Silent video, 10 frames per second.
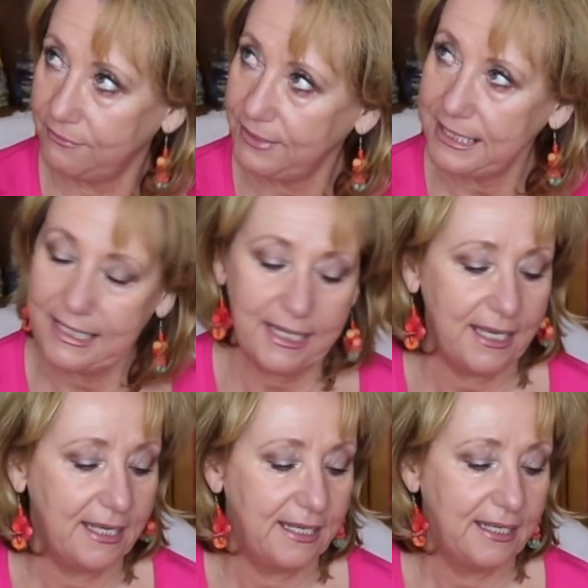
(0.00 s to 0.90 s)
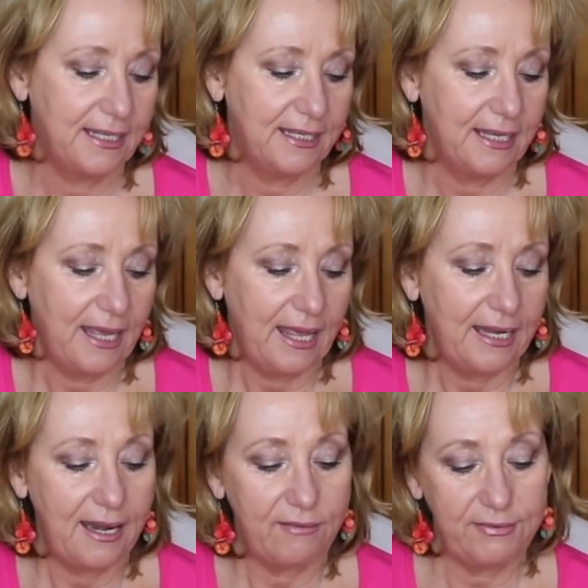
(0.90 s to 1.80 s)
vie,
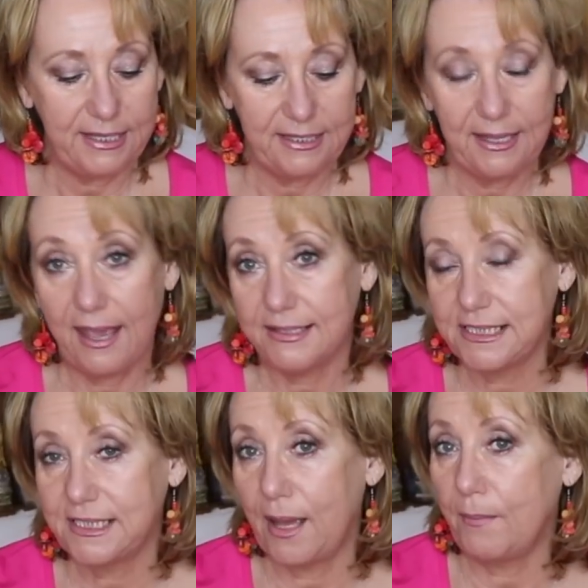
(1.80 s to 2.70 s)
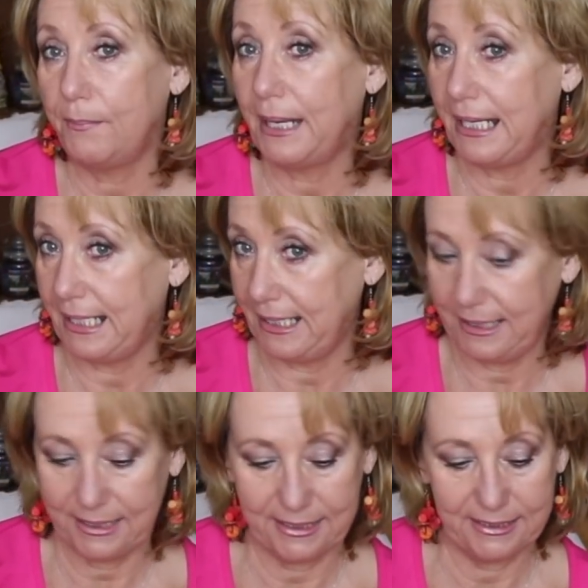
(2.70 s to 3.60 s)
la vie Est
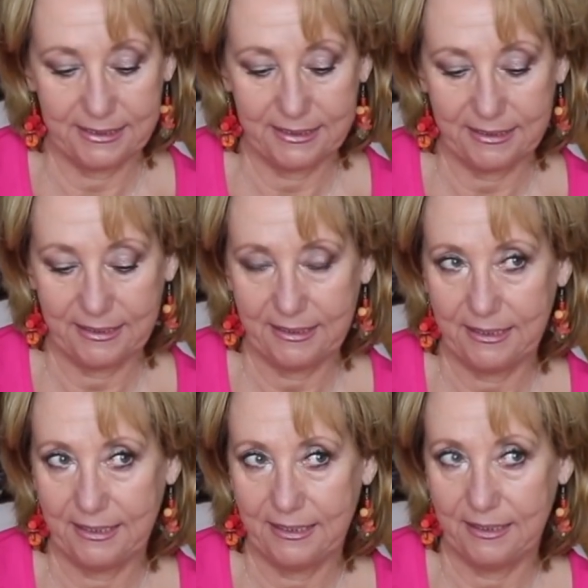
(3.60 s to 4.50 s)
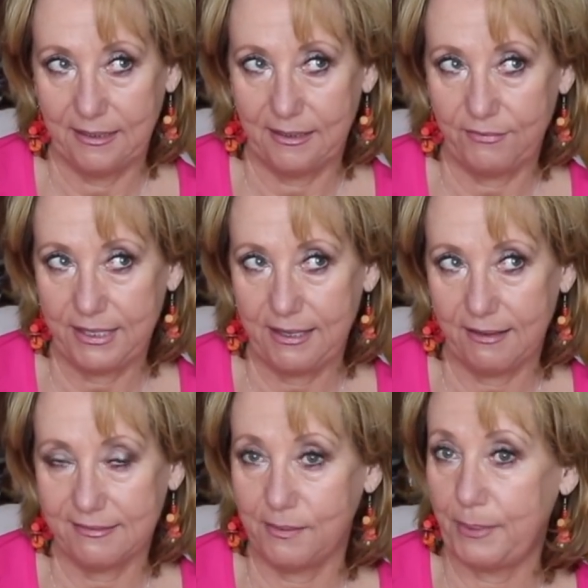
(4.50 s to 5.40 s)
belle. Libby
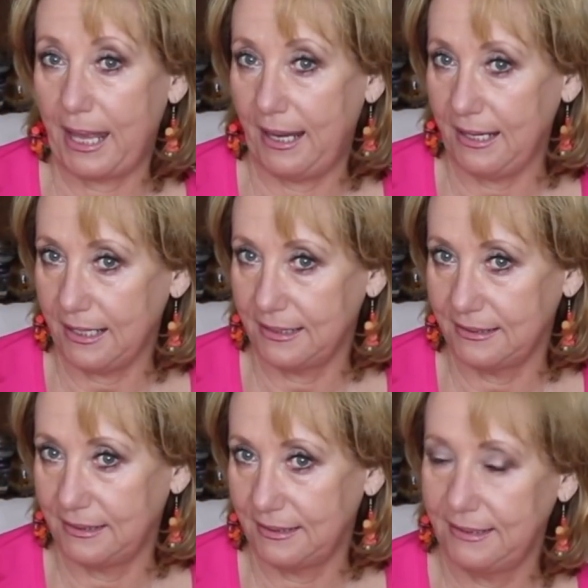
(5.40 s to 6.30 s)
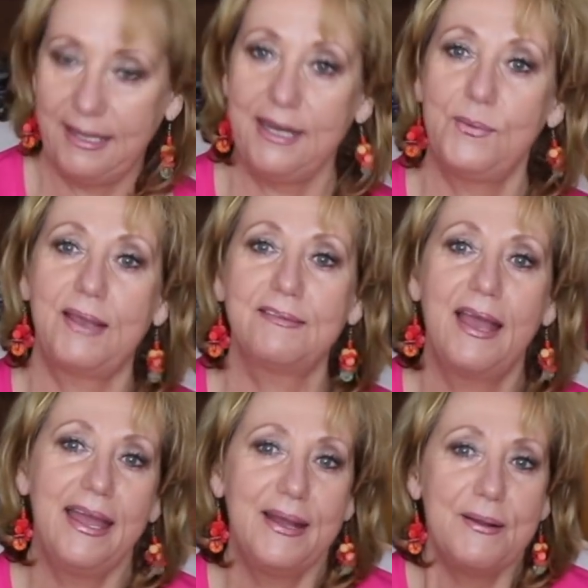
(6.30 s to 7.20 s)
Estebel. Anyways,
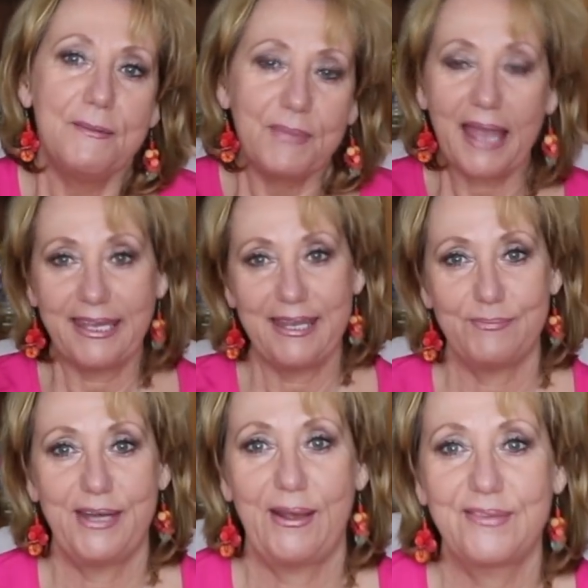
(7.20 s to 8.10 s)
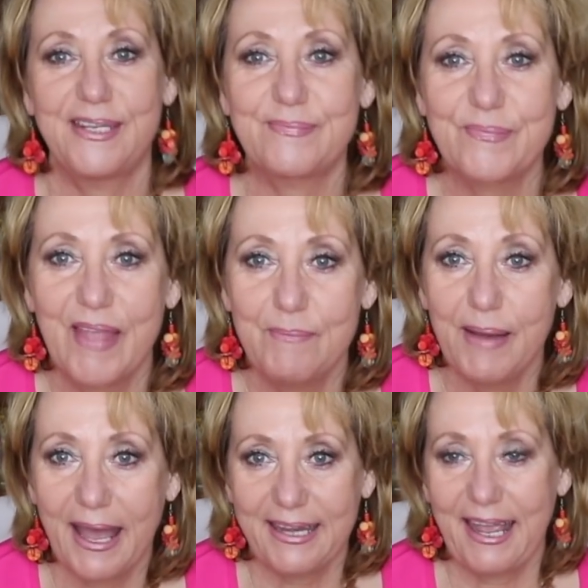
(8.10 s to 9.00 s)
I can't pronounce it.
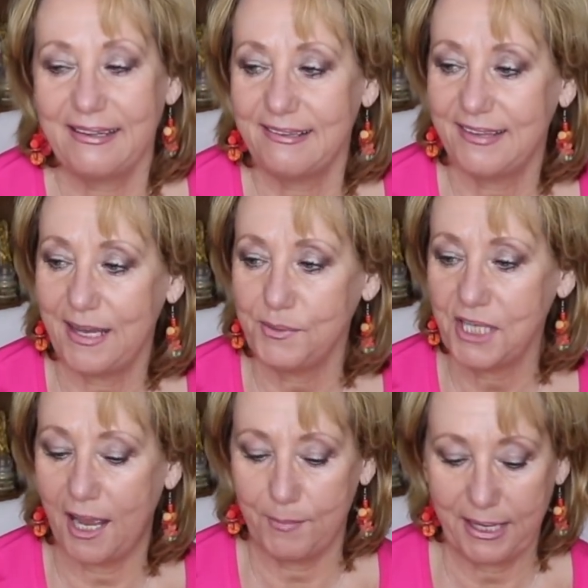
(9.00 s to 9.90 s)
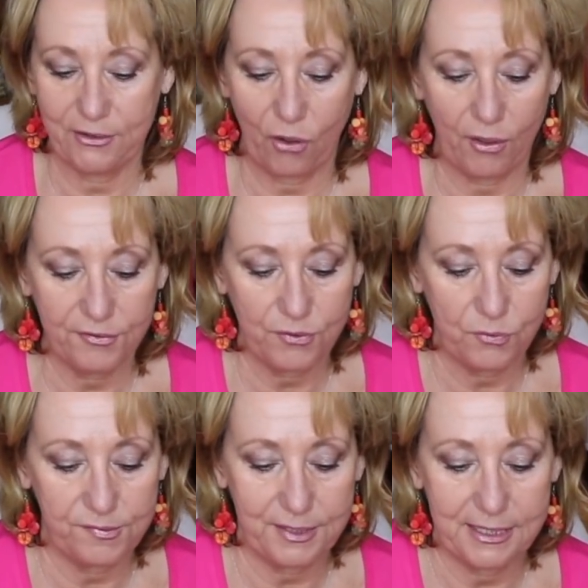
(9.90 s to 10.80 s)
But at the same time, I had
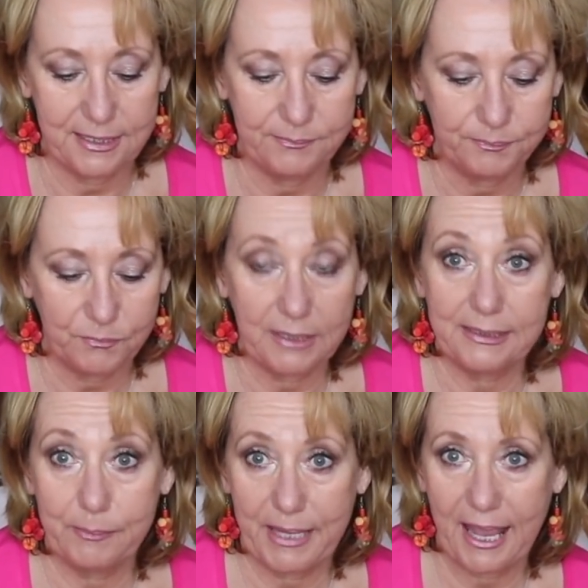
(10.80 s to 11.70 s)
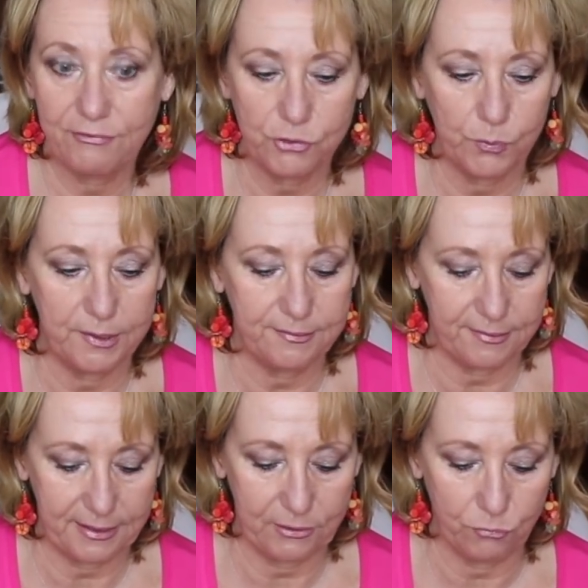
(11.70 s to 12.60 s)
also seen a little bit afterwards
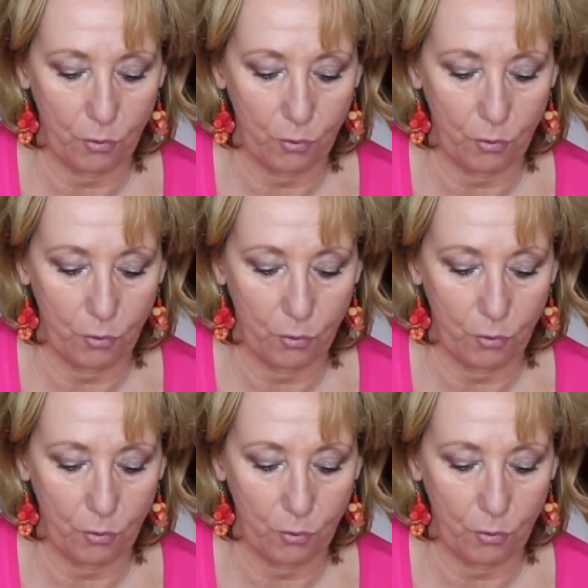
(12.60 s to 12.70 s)
the